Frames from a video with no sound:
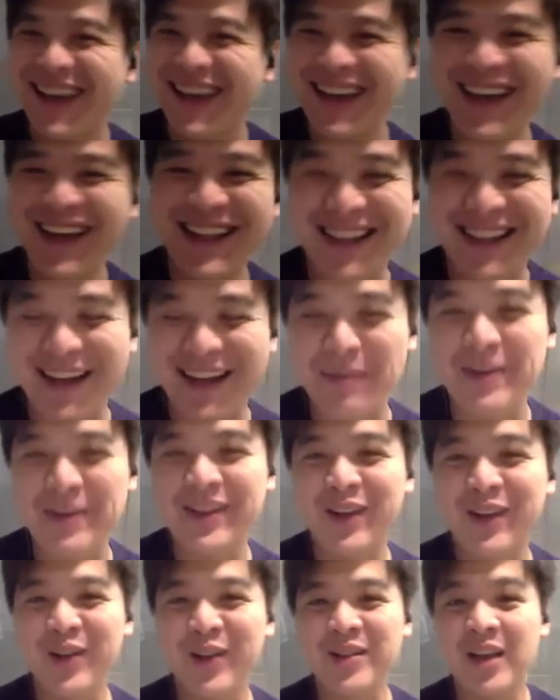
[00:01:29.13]
that a
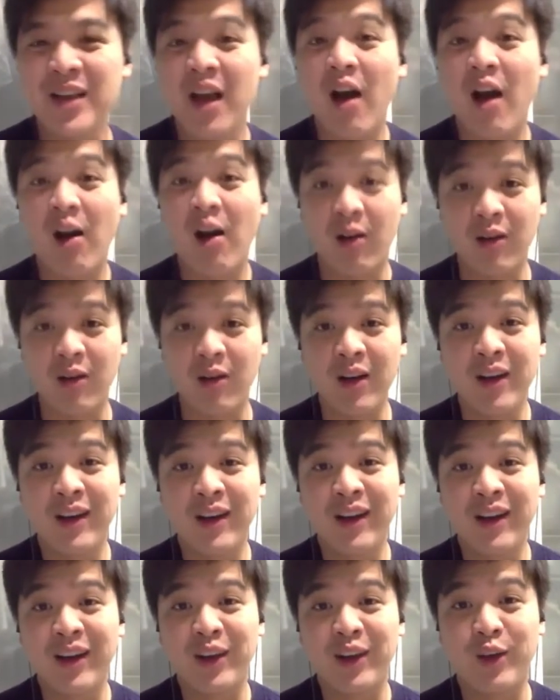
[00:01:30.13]
person goes, oh,
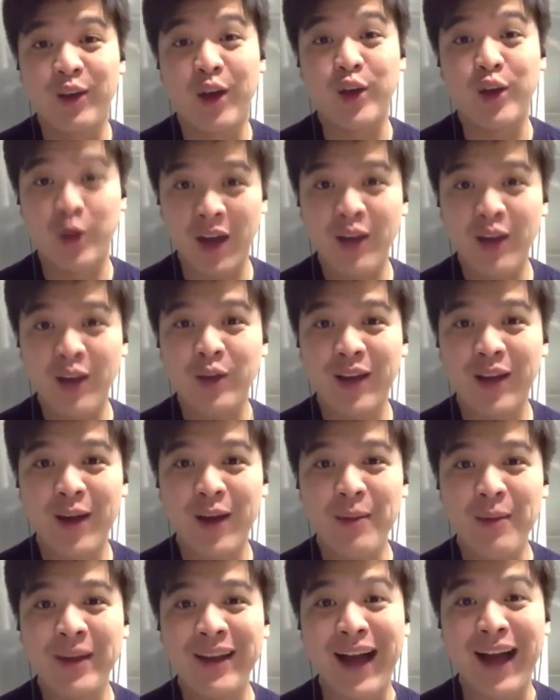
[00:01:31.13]
you're trying to tell
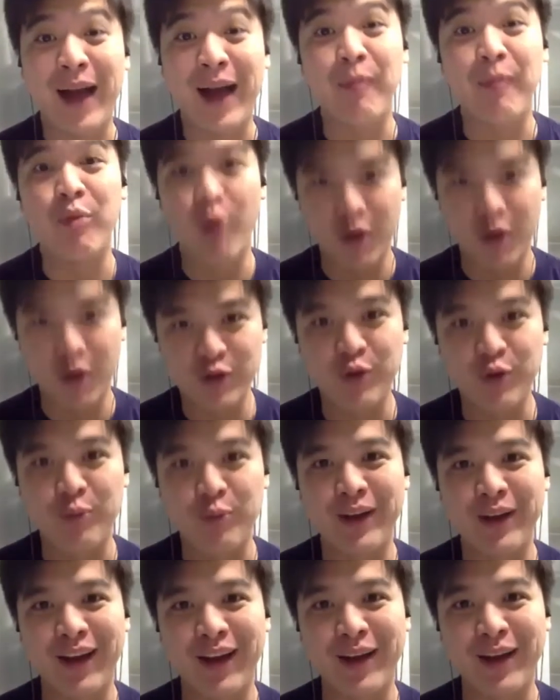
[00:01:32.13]
me that I'm not
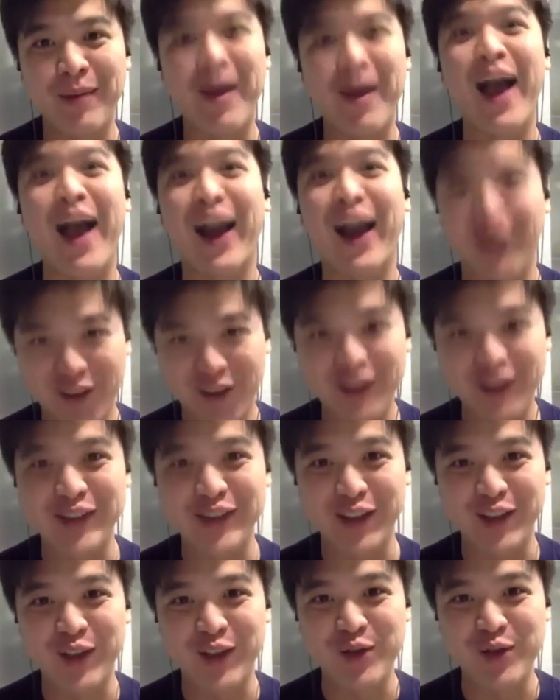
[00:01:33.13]
stupid and my idea is
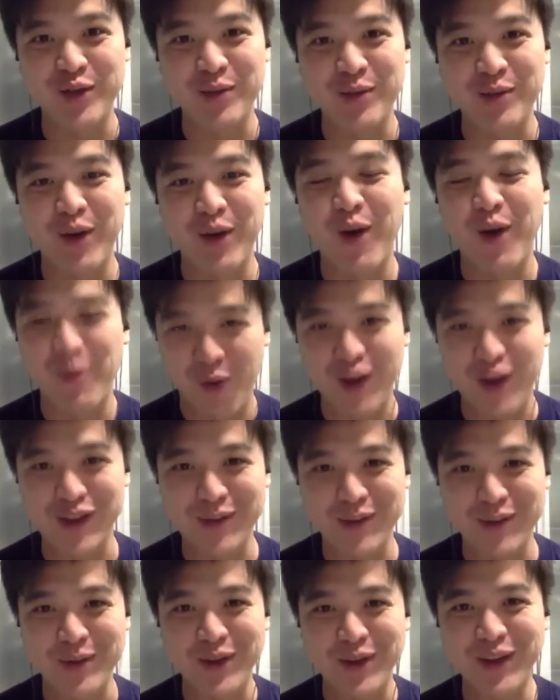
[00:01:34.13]
actually usable or
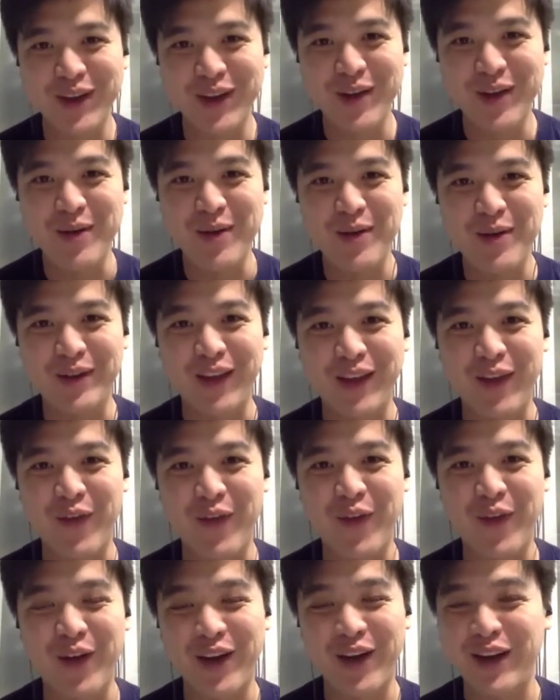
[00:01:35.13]
possible.
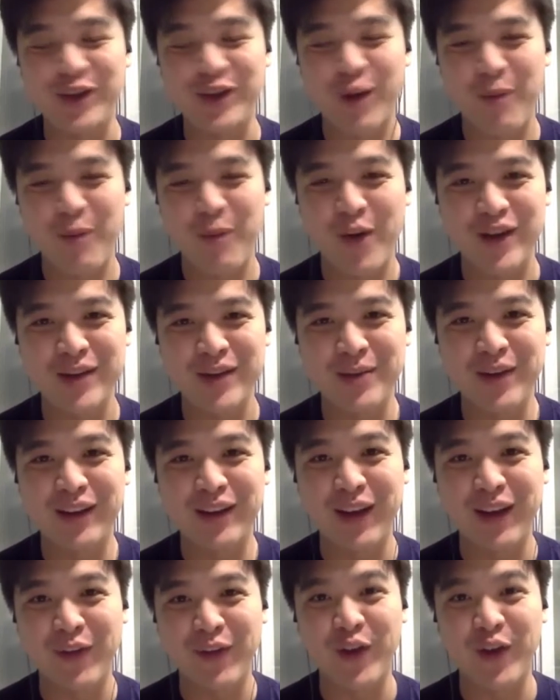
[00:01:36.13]
Therefore, it's not possible.
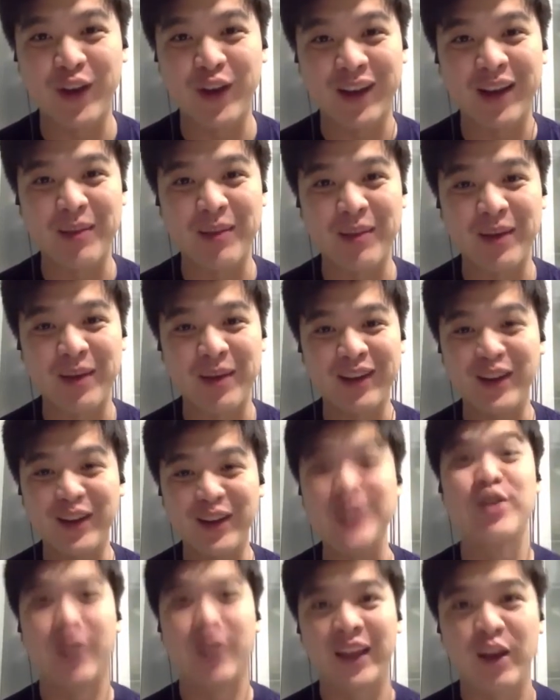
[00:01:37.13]
Therefore, you're telling me it's
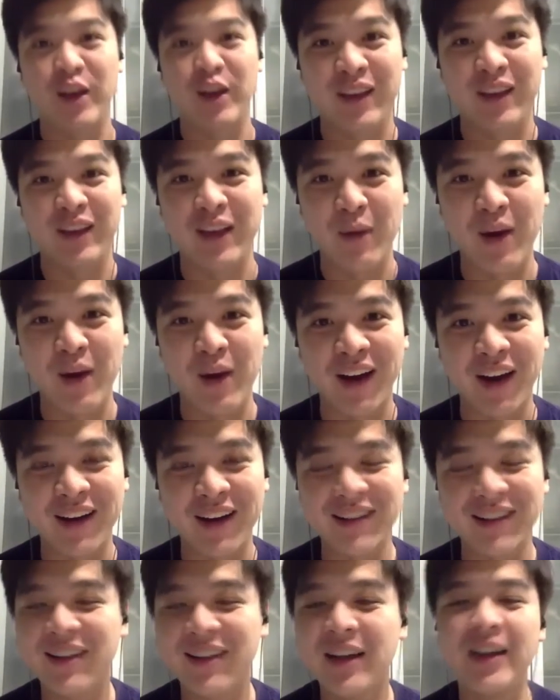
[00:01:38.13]
not that you think that way, right?
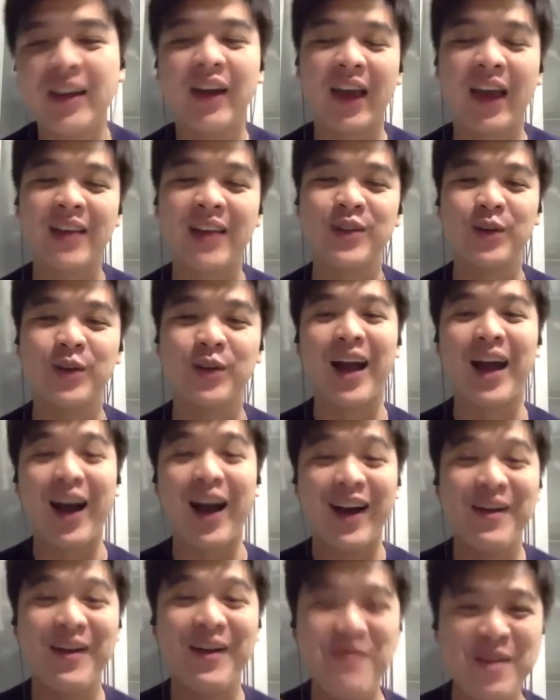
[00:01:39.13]
Okay, so there are
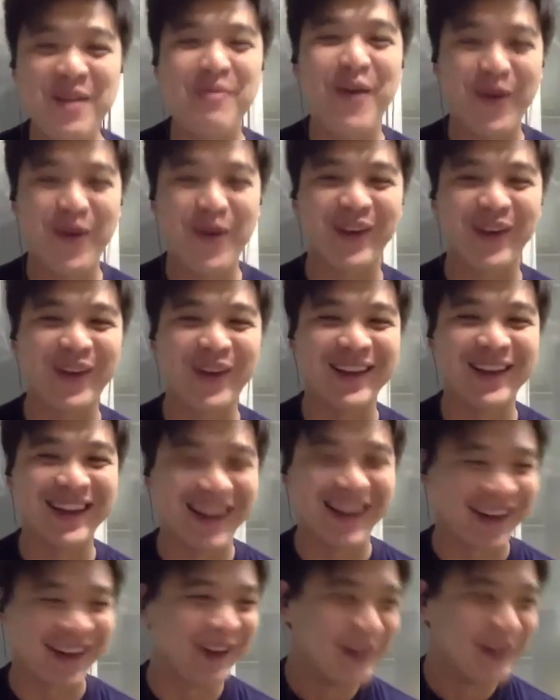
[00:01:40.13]
people who don't think like
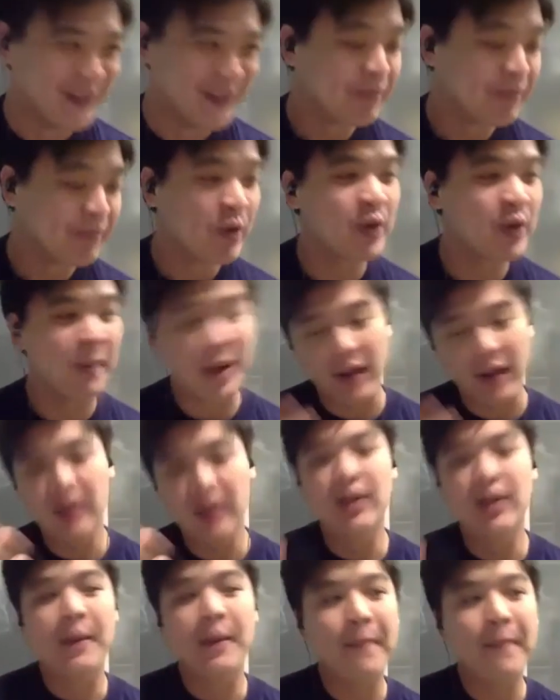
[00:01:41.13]
that. No,
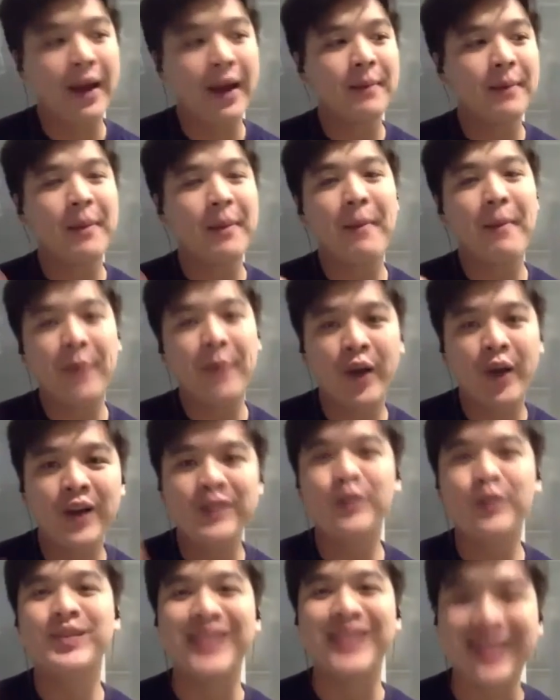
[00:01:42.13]
but because
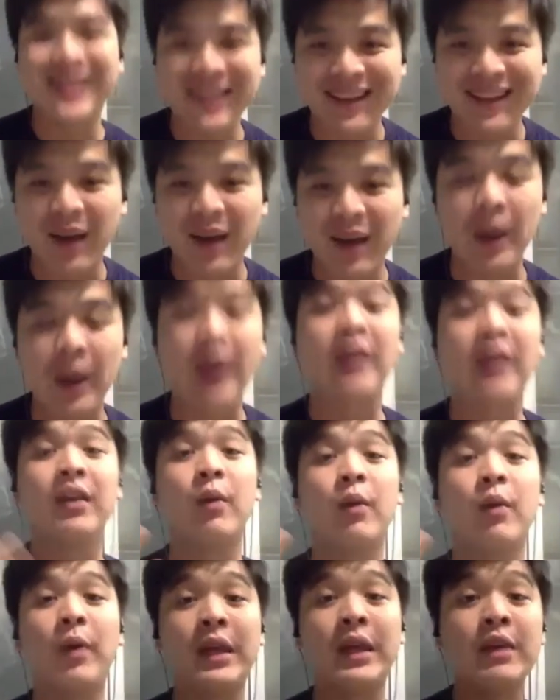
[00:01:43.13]
you said it that way and the
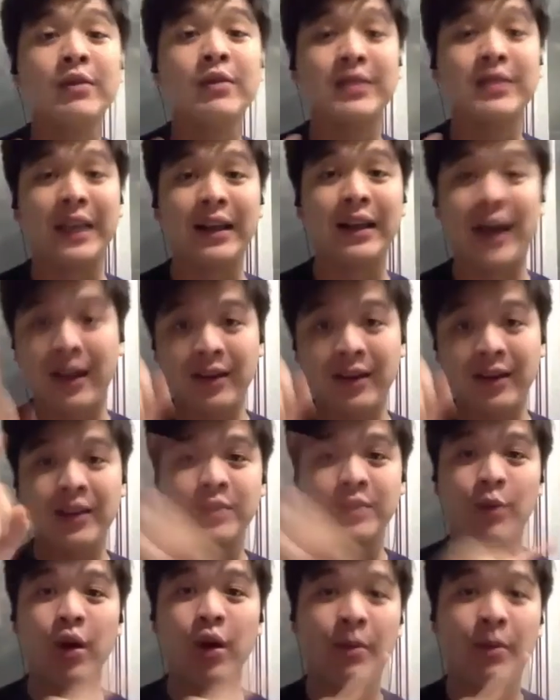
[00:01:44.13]
way you said it, I think that's
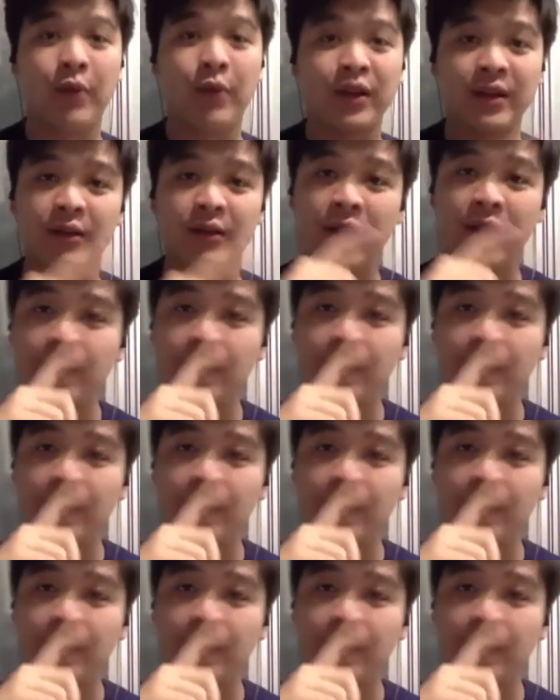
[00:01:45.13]
more important, right?